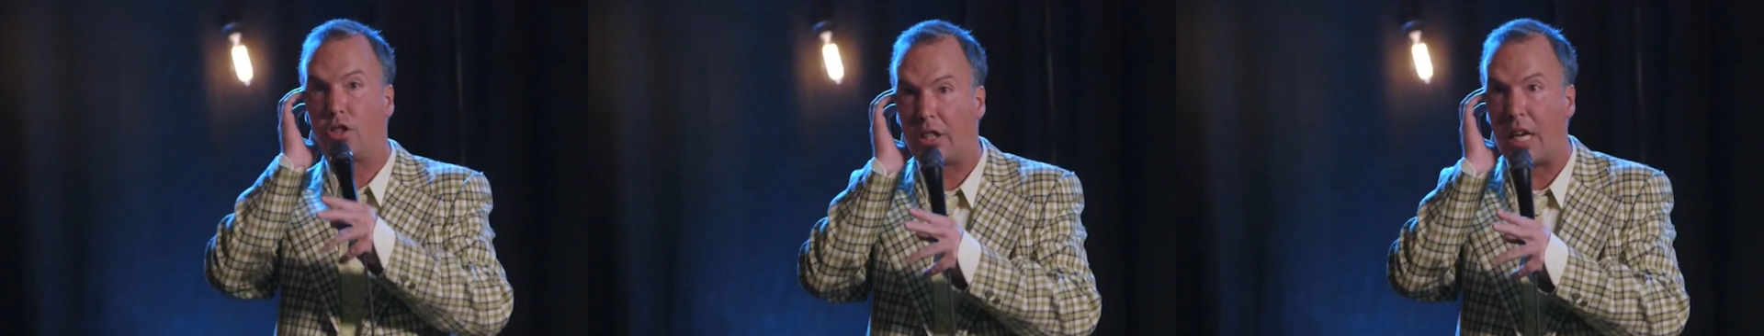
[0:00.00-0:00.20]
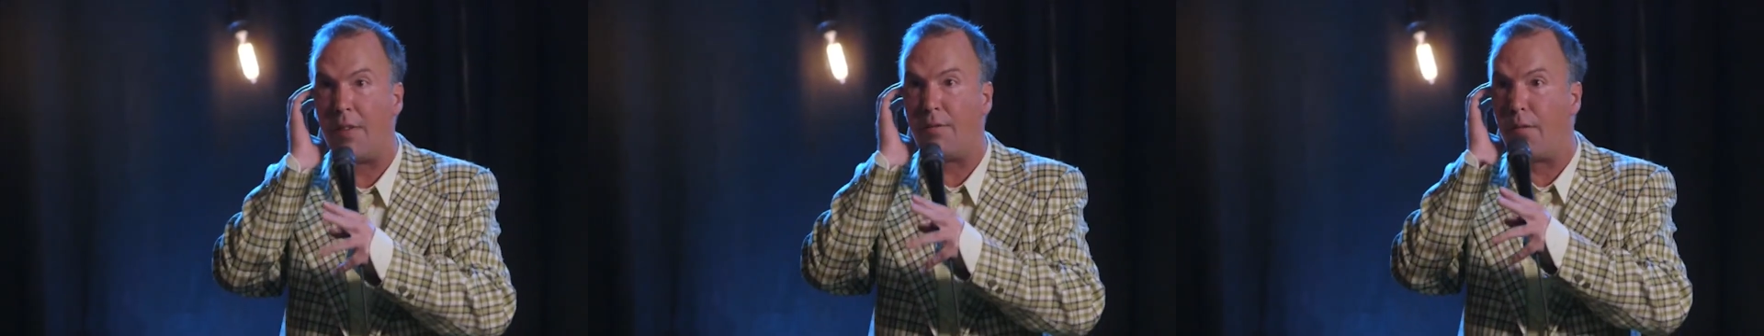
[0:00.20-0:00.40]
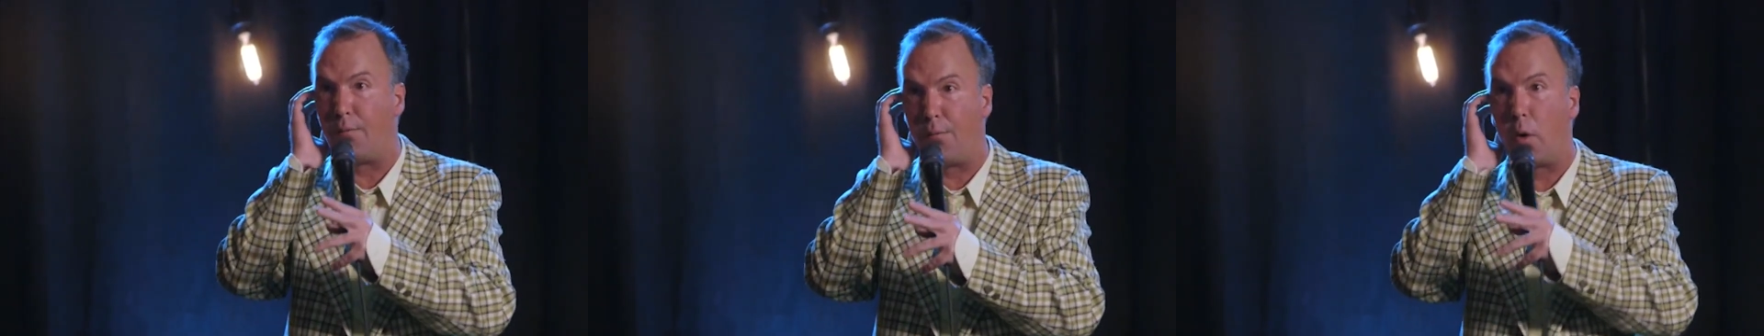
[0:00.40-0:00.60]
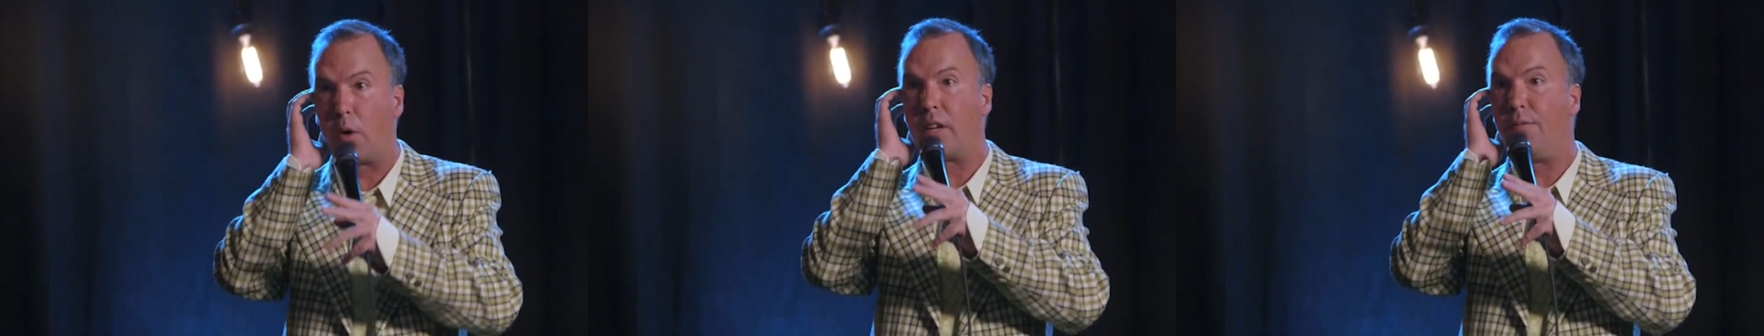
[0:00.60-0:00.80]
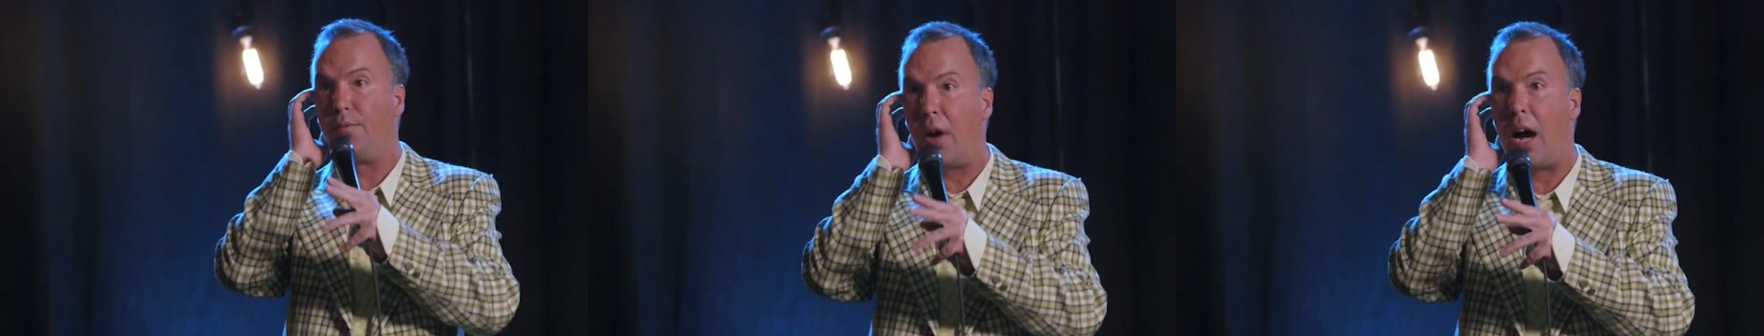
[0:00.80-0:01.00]

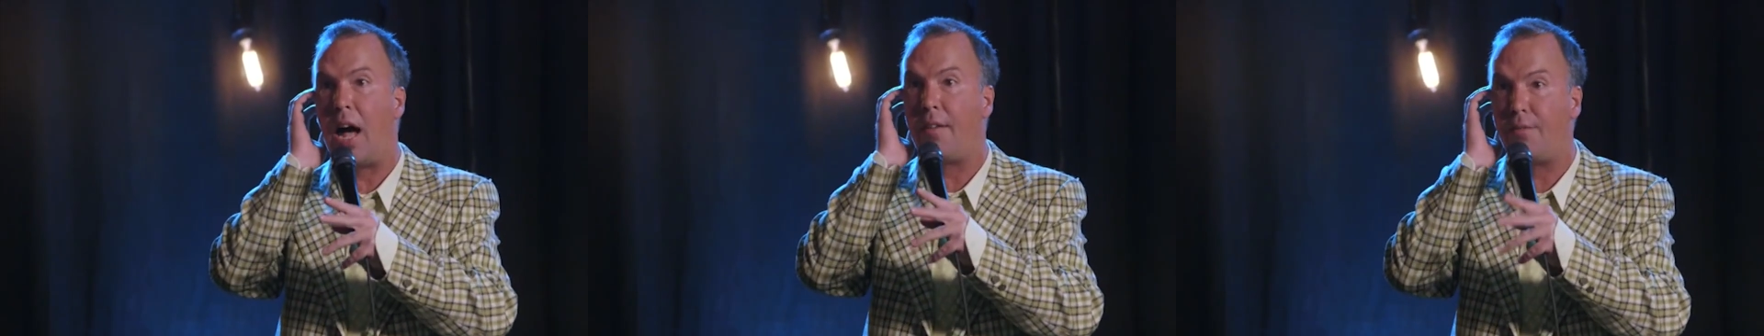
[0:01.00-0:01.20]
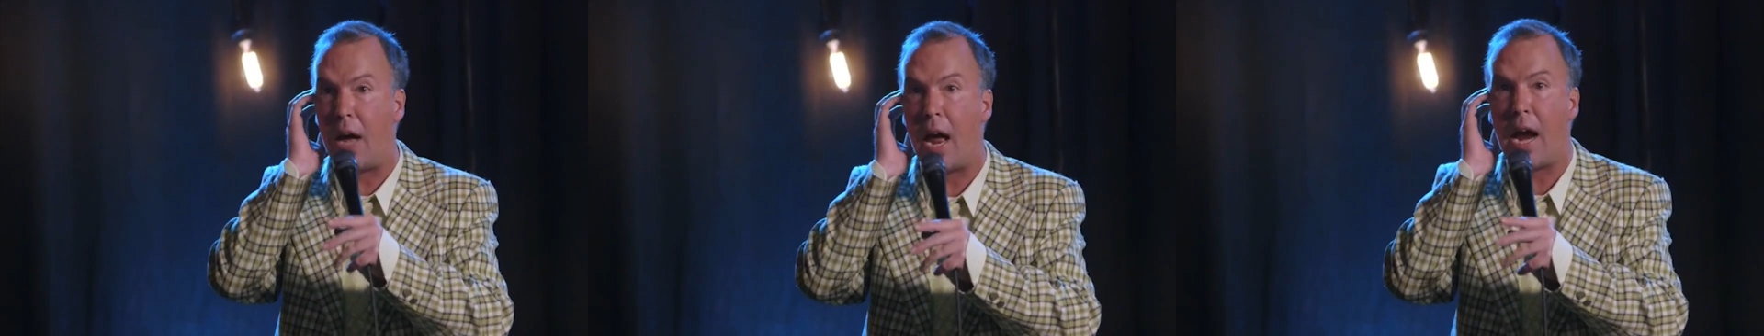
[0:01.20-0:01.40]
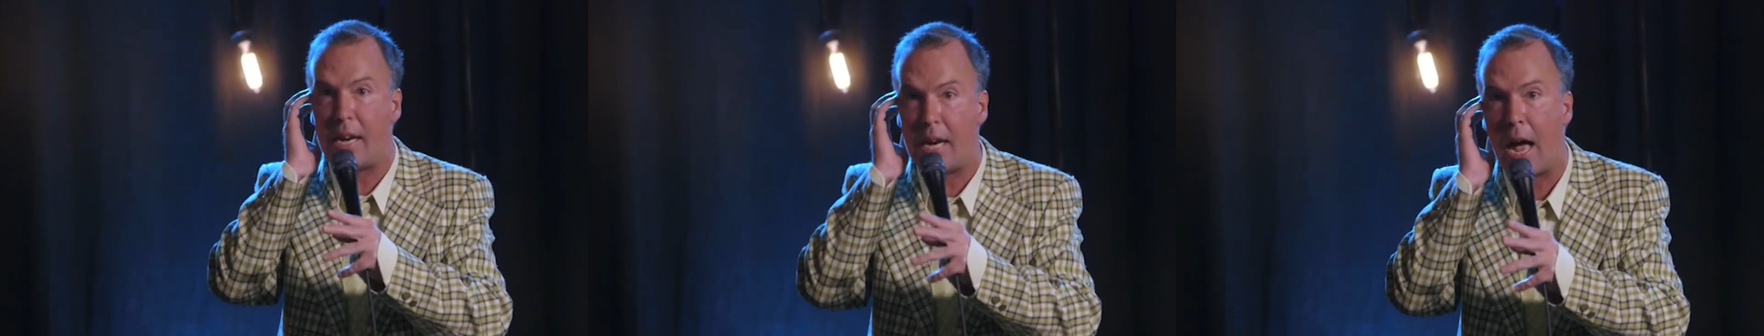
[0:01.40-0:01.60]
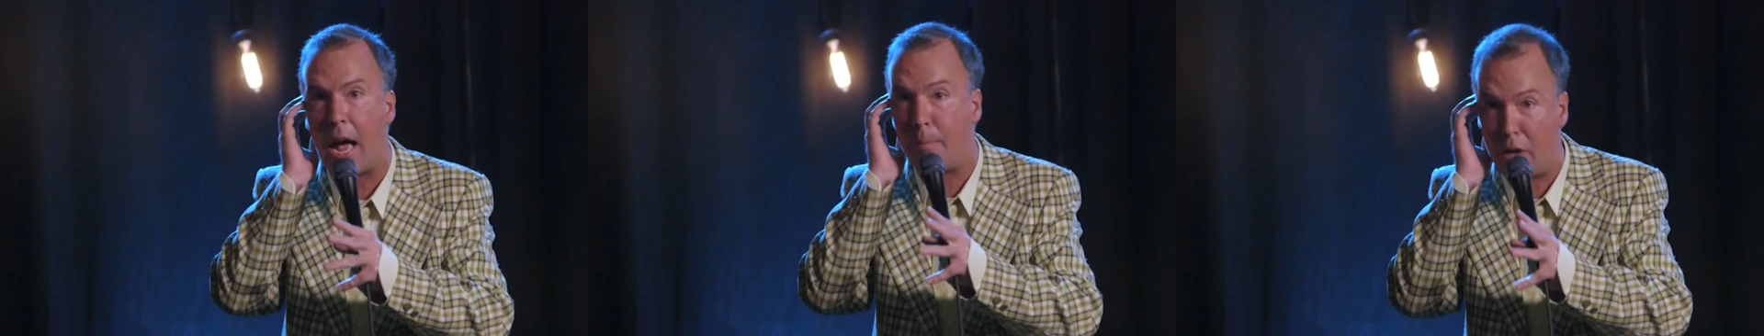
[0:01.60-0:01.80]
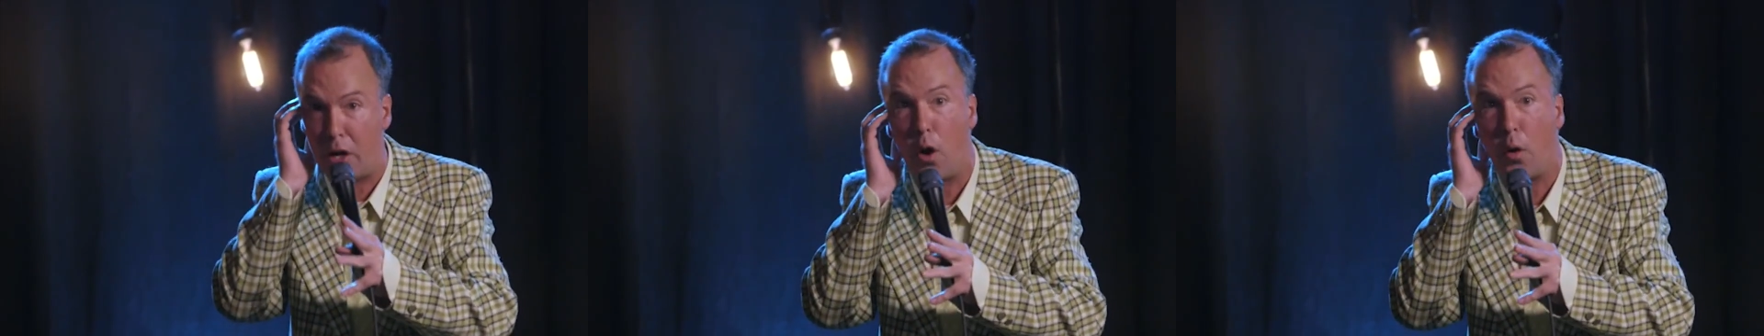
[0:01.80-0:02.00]
7:45
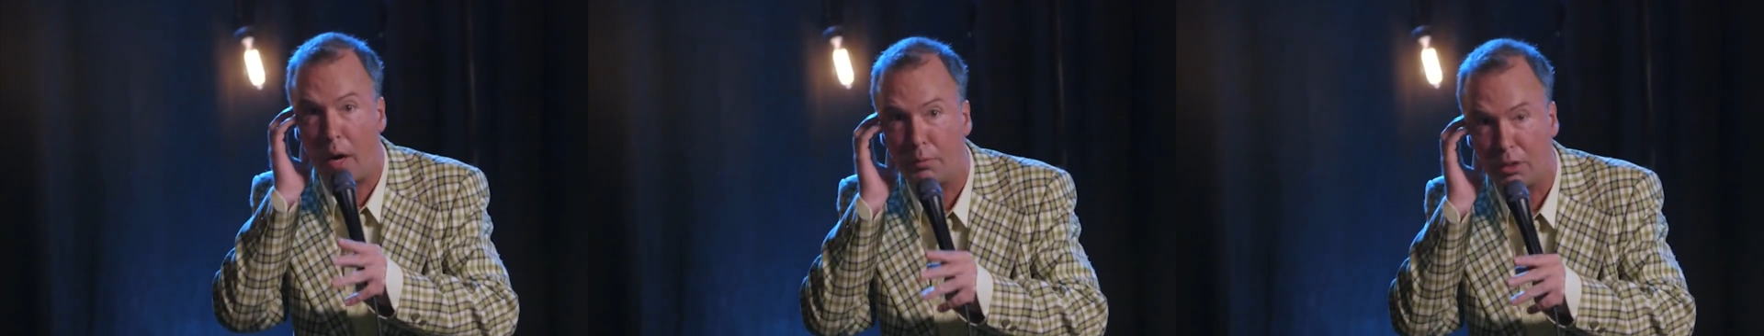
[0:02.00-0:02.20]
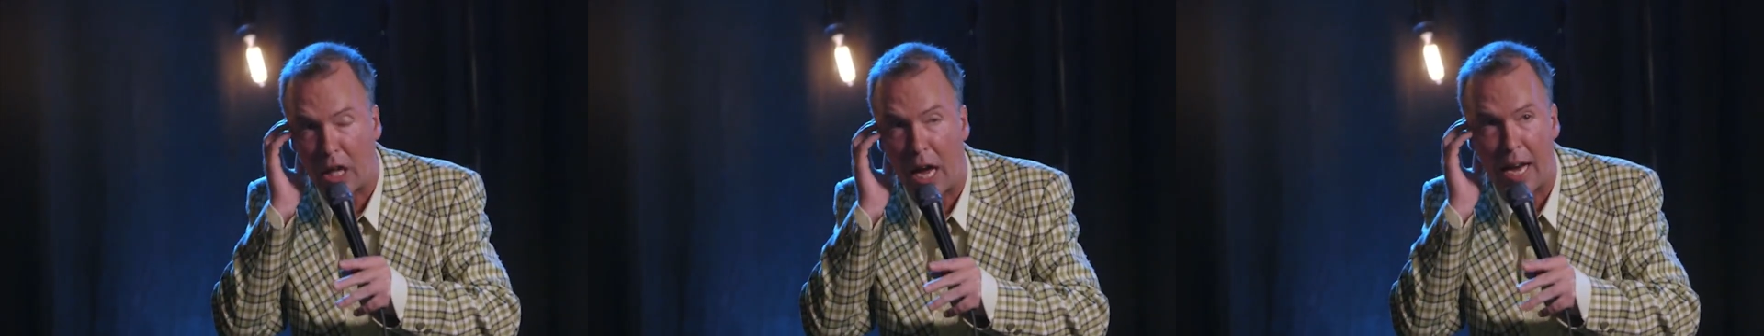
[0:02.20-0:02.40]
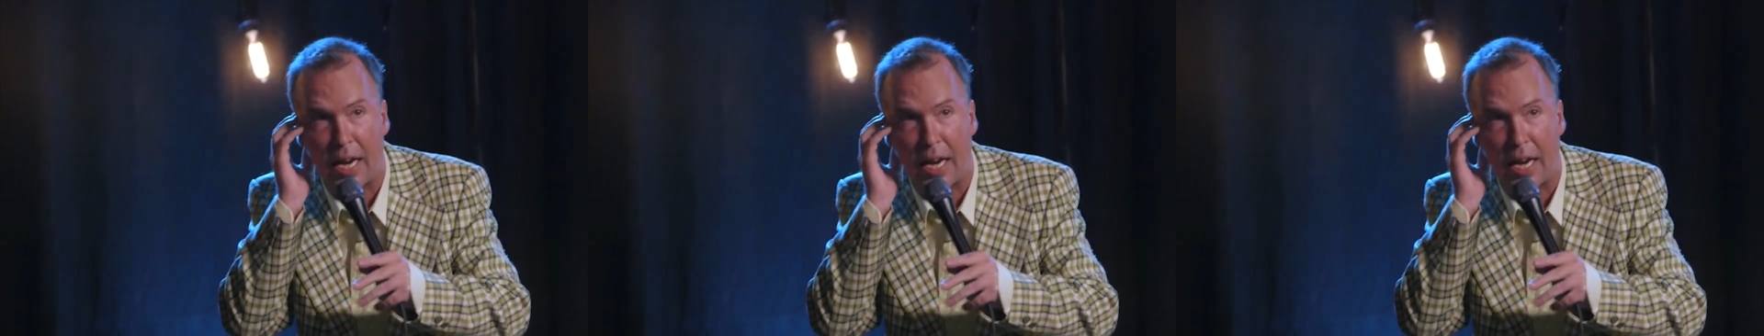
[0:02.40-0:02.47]
a.m. You know what I'm